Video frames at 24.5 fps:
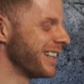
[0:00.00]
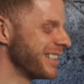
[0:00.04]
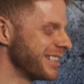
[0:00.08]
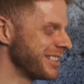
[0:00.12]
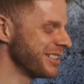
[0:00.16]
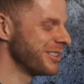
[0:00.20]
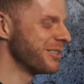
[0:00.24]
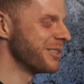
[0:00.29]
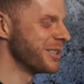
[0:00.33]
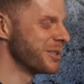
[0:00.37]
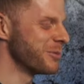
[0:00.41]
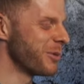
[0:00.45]

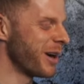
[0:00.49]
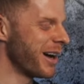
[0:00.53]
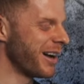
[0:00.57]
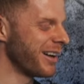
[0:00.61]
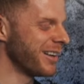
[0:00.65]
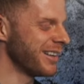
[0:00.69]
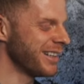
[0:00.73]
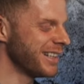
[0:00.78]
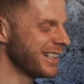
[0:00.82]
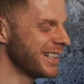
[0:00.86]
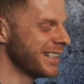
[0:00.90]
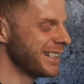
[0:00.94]
as
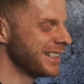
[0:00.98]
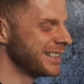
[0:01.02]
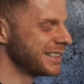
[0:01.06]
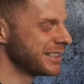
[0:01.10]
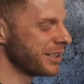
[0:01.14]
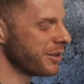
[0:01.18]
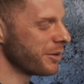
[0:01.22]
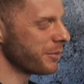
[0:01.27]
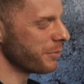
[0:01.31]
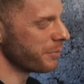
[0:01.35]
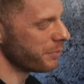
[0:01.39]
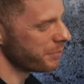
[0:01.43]
well.
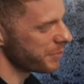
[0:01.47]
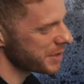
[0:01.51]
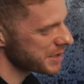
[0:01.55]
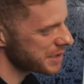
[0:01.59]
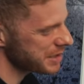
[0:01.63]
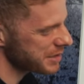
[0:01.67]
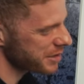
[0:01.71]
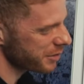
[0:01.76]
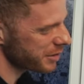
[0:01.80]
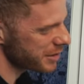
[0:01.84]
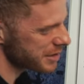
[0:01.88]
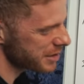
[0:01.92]
So
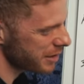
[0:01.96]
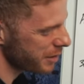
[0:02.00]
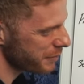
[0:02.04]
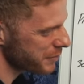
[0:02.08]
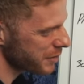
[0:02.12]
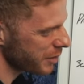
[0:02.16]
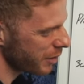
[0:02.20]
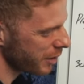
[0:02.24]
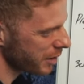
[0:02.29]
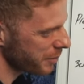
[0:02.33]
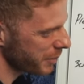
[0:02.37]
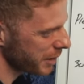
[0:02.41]
business owners love
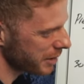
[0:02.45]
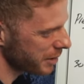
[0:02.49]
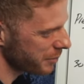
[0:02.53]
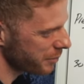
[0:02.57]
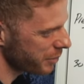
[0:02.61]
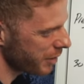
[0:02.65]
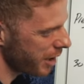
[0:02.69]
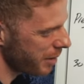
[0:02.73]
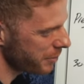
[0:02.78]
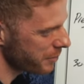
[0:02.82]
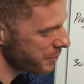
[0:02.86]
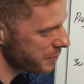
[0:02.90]
talking about their
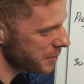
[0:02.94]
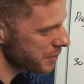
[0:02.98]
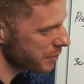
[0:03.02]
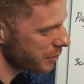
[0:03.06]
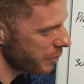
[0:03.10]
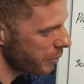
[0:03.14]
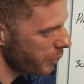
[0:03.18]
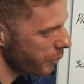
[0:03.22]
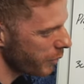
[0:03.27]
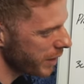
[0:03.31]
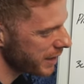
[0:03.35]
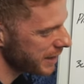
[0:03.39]
problems
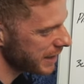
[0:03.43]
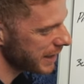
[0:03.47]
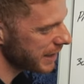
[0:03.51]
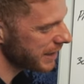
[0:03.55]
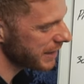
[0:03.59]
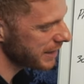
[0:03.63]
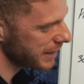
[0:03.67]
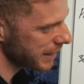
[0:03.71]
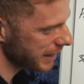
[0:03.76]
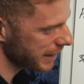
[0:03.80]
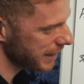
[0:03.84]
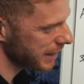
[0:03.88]
when they
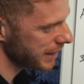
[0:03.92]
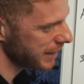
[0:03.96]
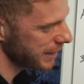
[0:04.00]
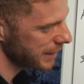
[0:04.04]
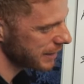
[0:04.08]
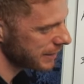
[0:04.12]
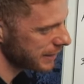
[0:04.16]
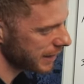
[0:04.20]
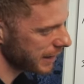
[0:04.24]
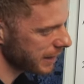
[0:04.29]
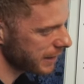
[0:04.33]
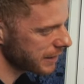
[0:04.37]
think
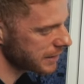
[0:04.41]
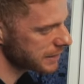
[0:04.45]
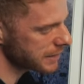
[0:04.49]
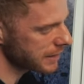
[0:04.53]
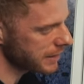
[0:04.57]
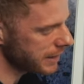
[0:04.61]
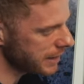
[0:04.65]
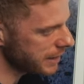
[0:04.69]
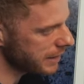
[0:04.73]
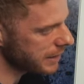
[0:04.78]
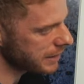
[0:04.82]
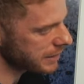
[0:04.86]
that it's
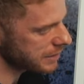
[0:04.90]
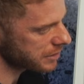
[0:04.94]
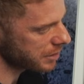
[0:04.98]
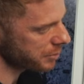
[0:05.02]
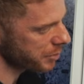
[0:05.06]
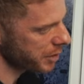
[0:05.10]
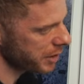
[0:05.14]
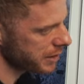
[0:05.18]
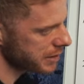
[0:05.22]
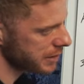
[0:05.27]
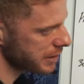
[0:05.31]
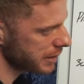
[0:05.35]
leading
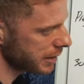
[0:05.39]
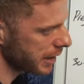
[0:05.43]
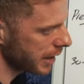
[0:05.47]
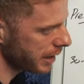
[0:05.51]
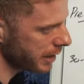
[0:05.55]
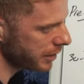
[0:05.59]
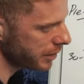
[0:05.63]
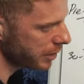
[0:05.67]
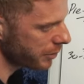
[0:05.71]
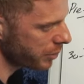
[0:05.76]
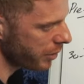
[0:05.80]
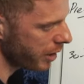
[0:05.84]
somewhere to
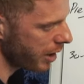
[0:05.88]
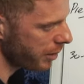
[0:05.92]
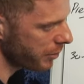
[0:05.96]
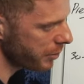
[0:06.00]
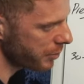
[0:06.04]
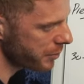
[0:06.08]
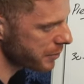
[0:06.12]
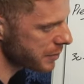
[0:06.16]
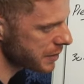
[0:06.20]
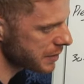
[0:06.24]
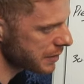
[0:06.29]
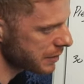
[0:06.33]
getting their
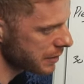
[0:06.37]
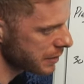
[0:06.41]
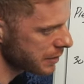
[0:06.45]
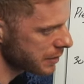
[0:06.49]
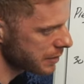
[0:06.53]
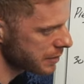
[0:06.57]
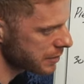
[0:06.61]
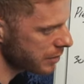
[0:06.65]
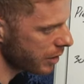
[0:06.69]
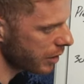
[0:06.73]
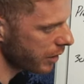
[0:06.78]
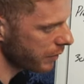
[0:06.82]
problems
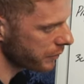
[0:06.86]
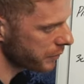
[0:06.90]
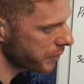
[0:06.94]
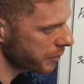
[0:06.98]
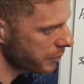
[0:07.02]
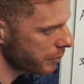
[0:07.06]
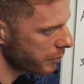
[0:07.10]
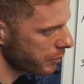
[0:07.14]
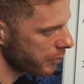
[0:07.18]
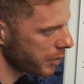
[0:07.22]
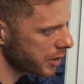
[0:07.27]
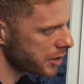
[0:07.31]
solved,
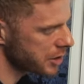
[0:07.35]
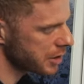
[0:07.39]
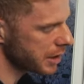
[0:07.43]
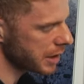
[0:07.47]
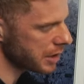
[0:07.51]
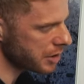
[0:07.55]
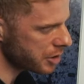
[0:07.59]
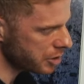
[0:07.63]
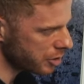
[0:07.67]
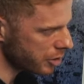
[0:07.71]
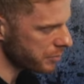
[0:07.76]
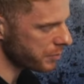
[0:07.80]
which they
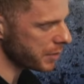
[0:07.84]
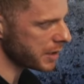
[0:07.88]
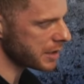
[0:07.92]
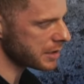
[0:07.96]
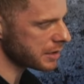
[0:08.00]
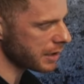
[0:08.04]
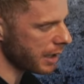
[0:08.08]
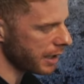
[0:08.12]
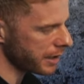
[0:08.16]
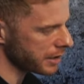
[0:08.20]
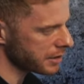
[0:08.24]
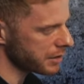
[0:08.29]
should be
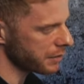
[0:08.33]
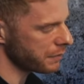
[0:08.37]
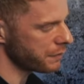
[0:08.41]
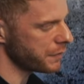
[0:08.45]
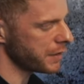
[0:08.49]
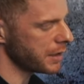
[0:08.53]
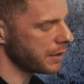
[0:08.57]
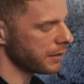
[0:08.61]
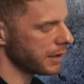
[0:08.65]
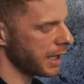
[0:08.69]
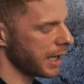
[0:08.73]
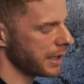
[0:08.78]
starting to
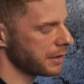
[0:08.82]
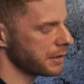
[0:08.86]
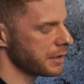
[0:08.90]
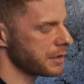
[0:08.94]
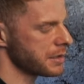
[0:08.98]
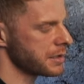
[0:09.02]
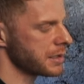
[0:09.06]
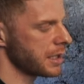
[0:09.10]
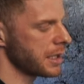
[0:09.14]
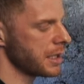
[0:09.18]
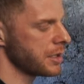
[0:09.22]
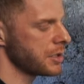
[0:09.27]
feel at
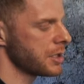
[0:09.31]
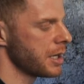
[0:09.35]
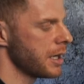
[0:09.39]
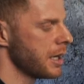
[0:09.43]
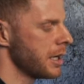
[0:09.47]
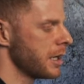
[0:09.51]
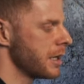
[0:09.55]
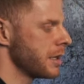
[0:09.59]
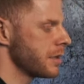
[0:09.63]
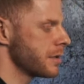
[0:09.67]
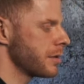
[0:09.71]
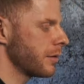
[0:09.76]
this stage.
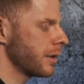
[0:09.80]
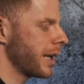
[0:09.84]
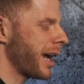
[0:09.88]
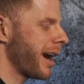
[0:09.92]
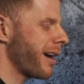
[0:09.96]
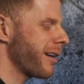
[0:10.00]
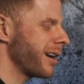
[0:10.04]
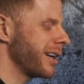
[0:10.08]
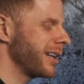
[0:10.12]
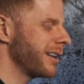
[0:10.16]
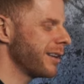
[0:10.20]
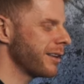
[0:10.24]
So
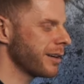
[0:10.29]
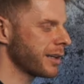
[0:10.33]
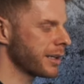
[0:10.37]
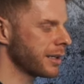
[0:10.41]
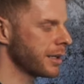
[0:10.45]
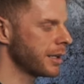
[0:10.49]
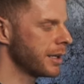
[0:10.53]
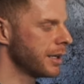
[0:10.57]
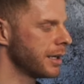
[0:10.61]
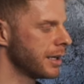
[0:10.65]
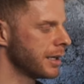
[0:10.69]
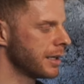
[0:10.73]
Larry,
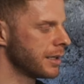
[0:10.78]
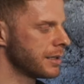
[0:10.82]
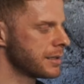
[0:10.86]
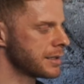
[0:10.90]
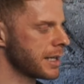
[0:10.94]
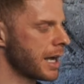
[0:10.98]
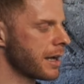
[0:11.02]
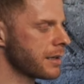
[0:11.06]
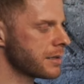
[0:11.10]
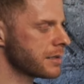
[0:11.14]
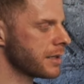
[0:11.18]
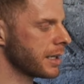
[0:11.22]
look,
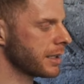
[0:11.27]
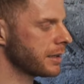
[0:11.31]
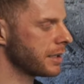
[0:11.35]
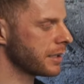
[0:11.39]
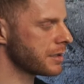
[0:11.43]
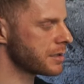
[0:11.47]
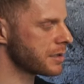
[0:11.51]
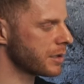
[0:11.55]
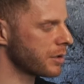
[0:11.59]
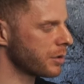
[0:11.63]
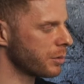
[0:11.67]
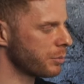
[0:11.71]
sounds like
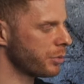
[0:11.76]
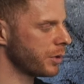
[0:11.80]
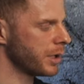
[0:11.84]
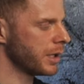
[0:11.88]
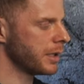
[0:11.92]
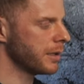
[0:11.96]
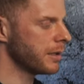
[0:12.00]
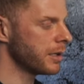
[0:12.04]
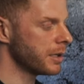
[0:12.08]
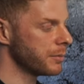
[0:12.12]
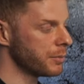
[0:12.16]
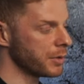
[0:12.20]
things are going
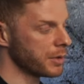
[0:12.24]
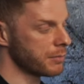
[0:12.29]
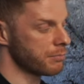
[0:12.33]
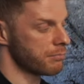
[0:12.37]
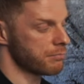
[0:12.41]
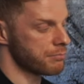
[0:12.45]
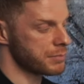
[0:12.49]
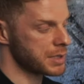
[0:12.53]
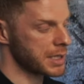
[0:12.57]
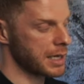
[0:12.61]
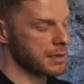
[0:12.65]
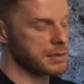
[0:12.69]
pretty good, but
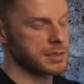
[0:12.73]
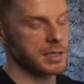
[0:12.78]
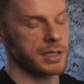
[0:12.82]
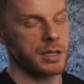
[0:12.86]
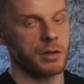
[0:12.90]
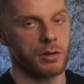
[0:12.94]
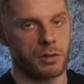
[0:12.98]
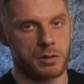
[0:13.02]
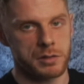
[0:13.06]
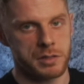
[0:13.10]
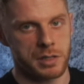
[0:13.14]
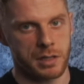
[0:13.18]
sounds like
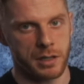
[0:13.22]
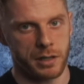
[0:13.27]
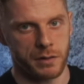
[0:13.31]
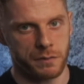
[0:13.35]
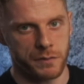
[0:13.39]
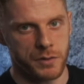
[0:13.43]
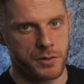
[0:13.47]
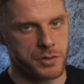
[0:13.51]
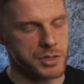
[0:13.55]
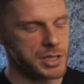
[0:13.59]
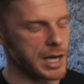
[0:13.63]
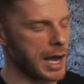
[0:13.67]
you also got a
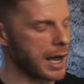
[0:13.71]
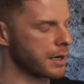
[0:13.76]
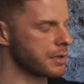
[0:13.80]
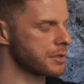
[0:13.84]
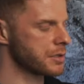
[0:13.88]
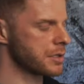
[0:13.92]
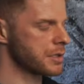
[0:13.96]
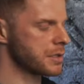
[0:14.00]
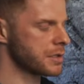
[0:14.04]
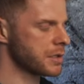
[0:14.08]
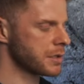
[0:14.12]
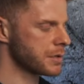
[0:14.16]
few
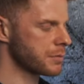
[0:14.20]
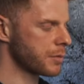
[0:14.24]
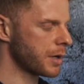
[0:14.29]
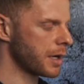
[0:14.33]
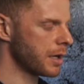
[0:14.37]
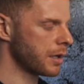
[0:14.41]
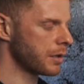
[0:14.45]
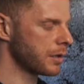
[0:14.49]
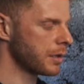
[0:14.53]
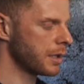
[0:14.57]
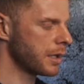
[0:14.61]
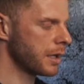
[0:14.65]
challenges as
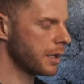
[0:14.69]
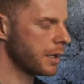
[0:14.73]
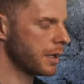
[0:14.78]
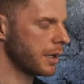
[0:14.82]
well.